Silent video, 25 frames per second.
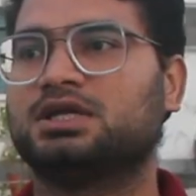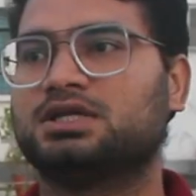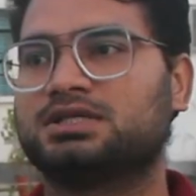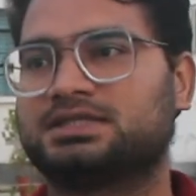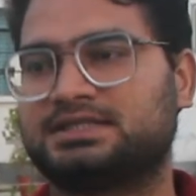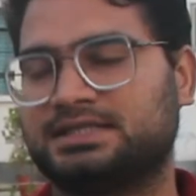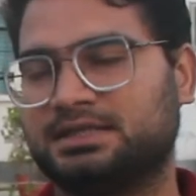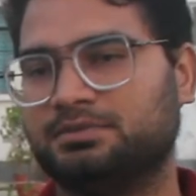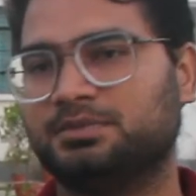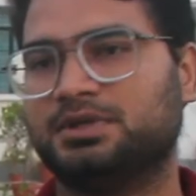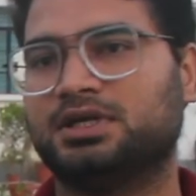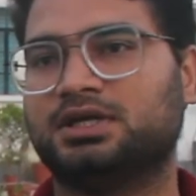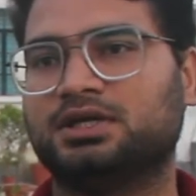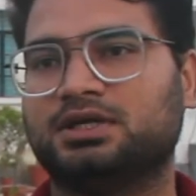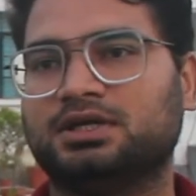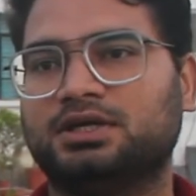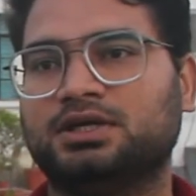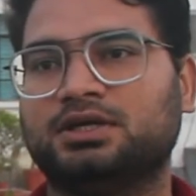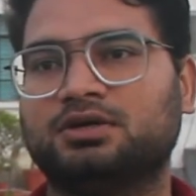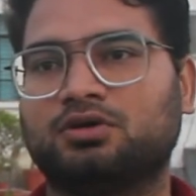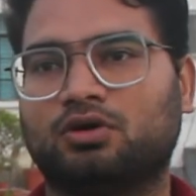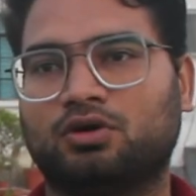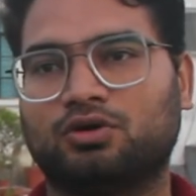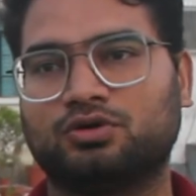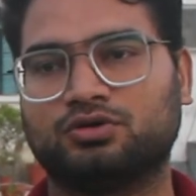
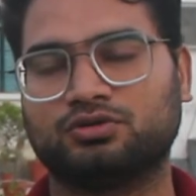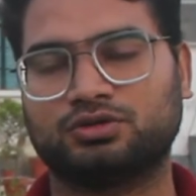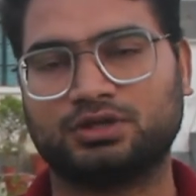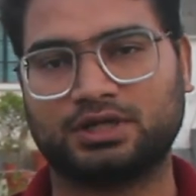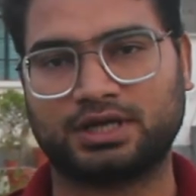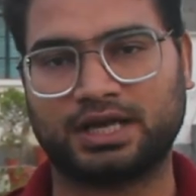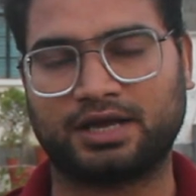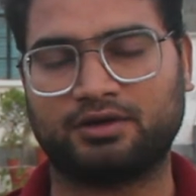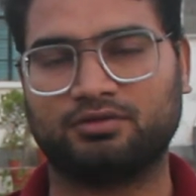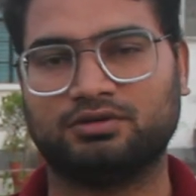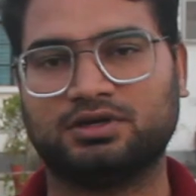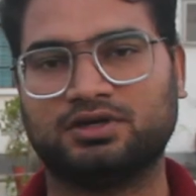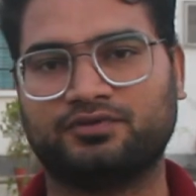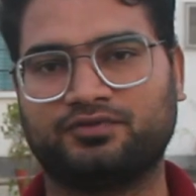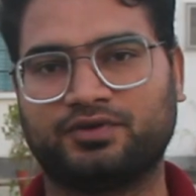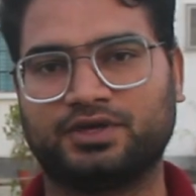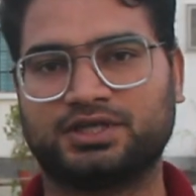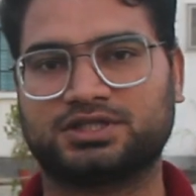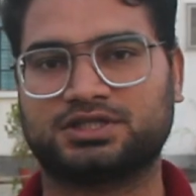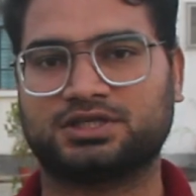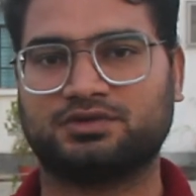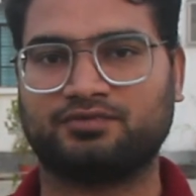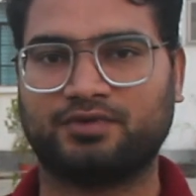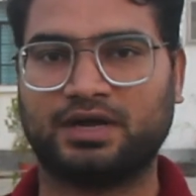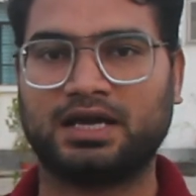Similarly, onto the regular
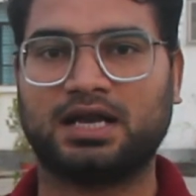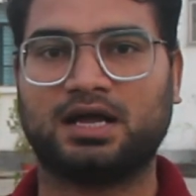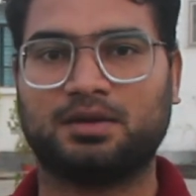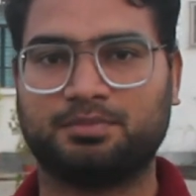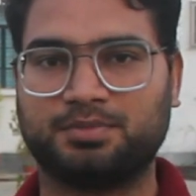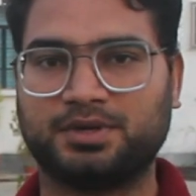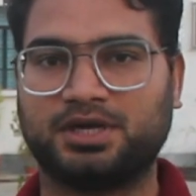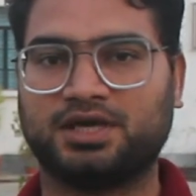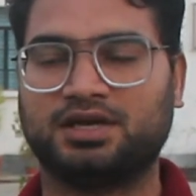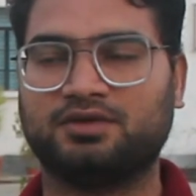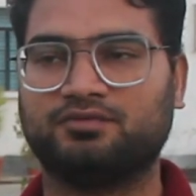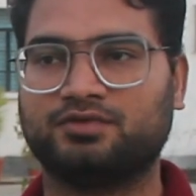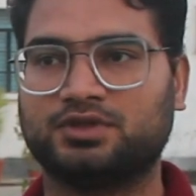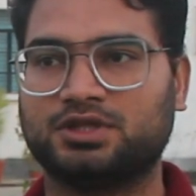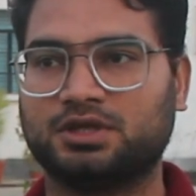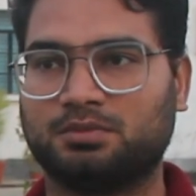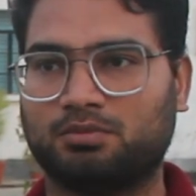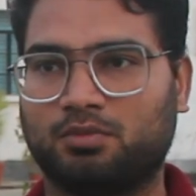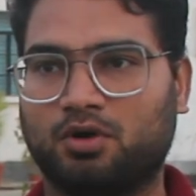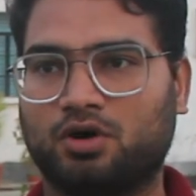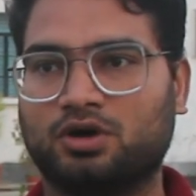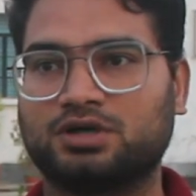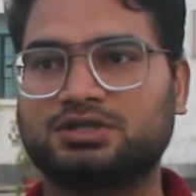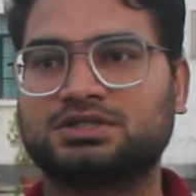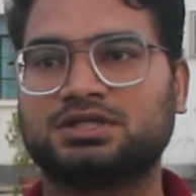fashion while appearing with the
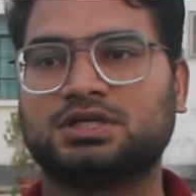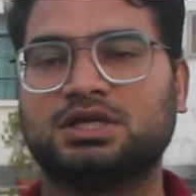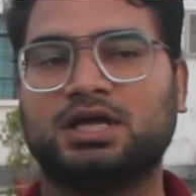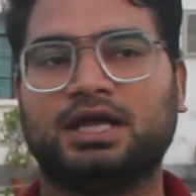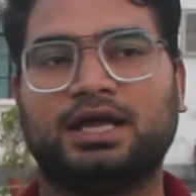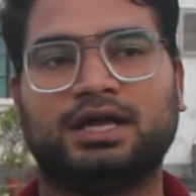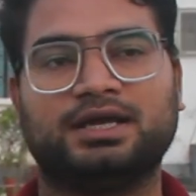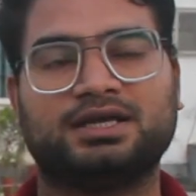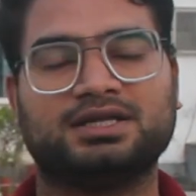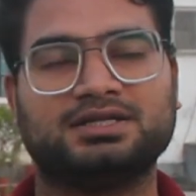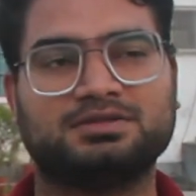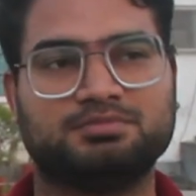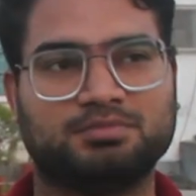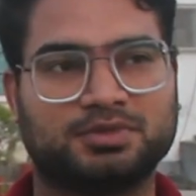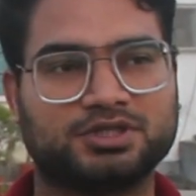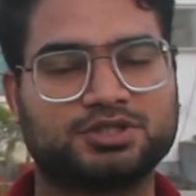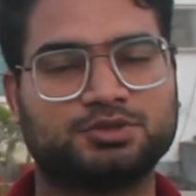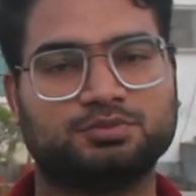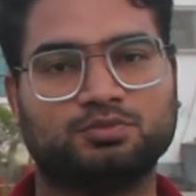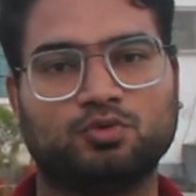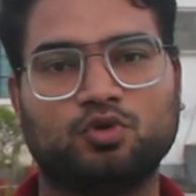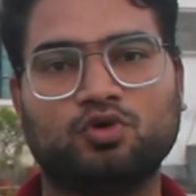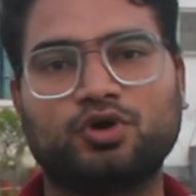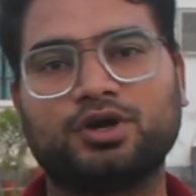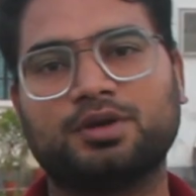mocks, it is much
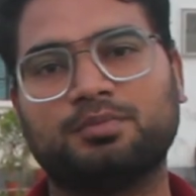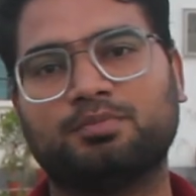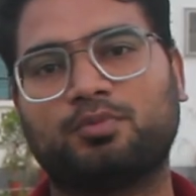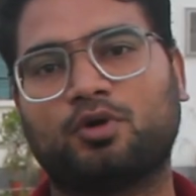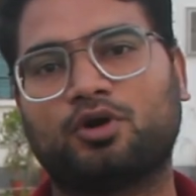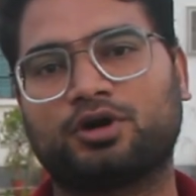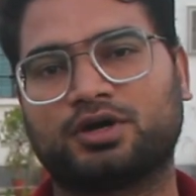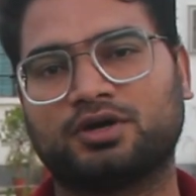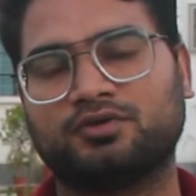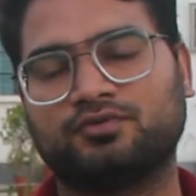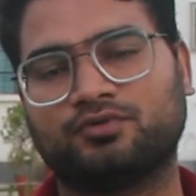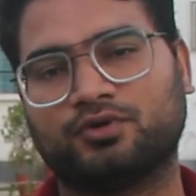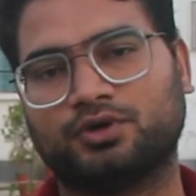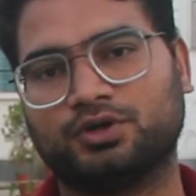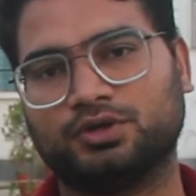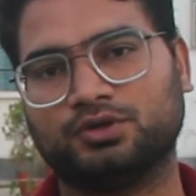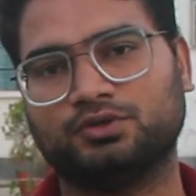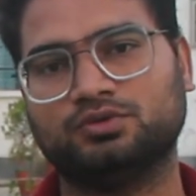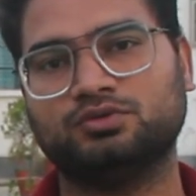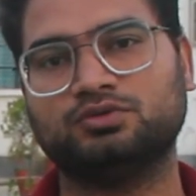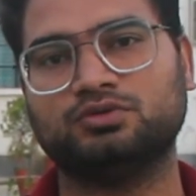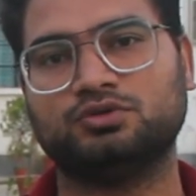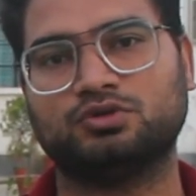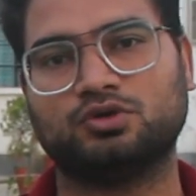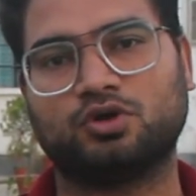more important for you
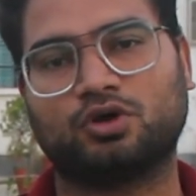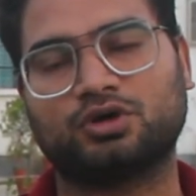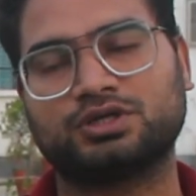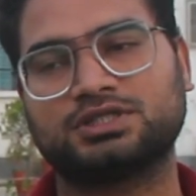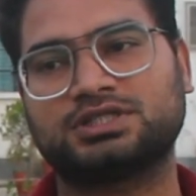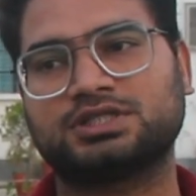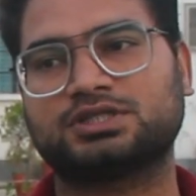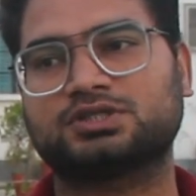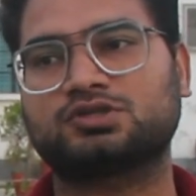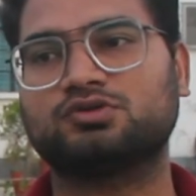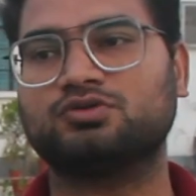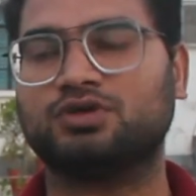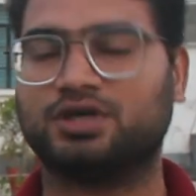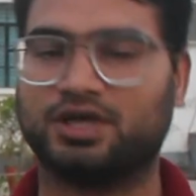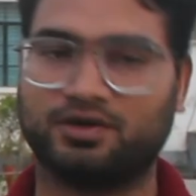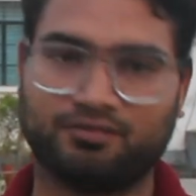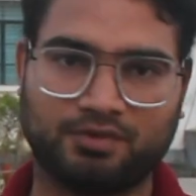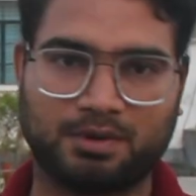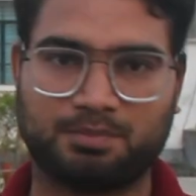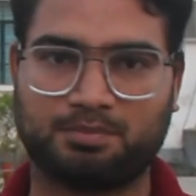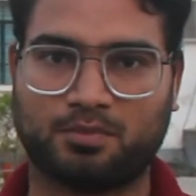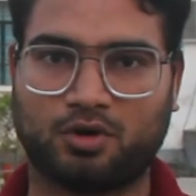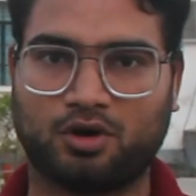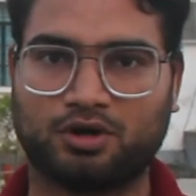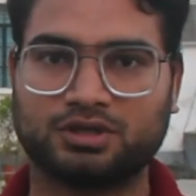not just to give
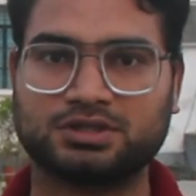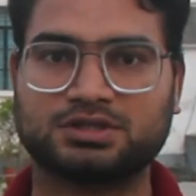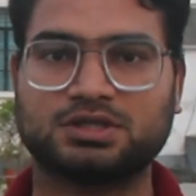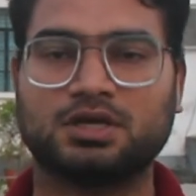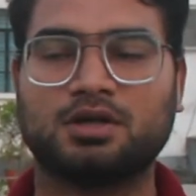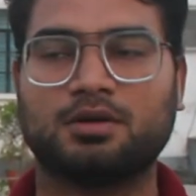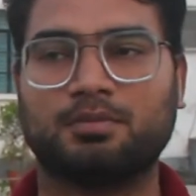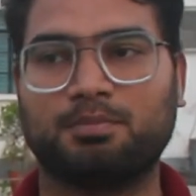up mocks,